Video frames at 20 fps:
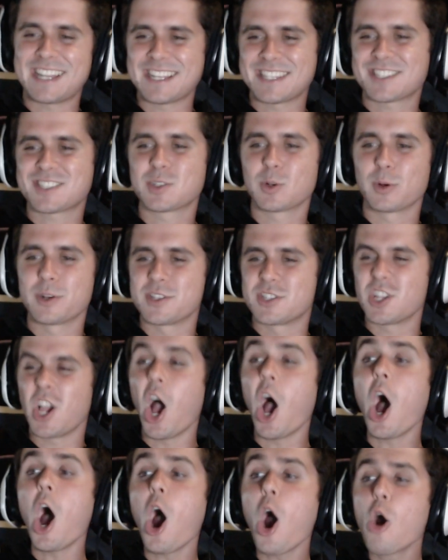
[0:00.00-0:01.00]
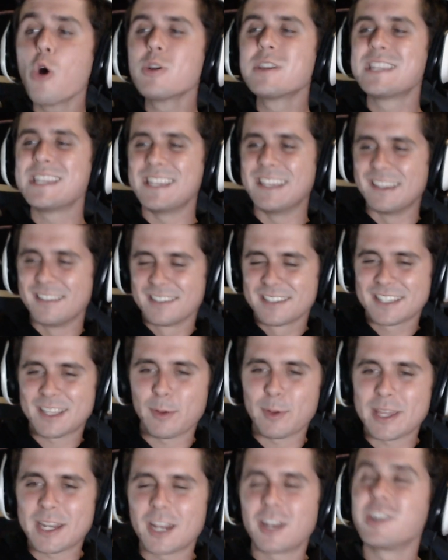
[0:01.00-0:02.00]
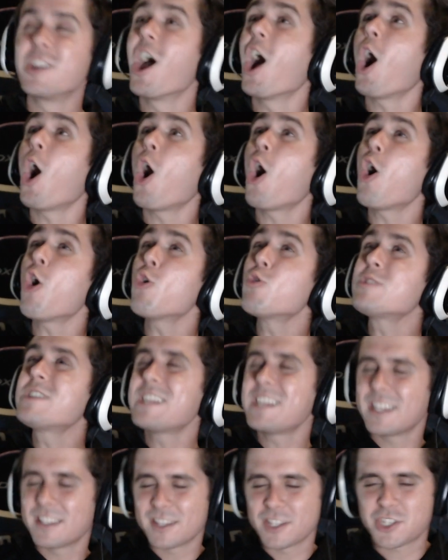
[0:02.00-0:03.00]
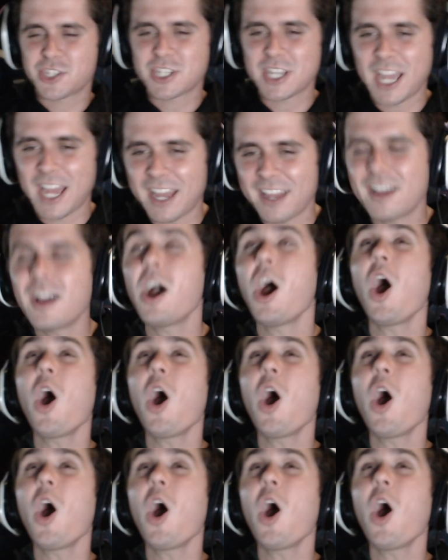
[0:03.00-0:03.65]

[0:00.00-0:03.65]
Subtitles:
sword's... OD. Can we get an OD in the chat?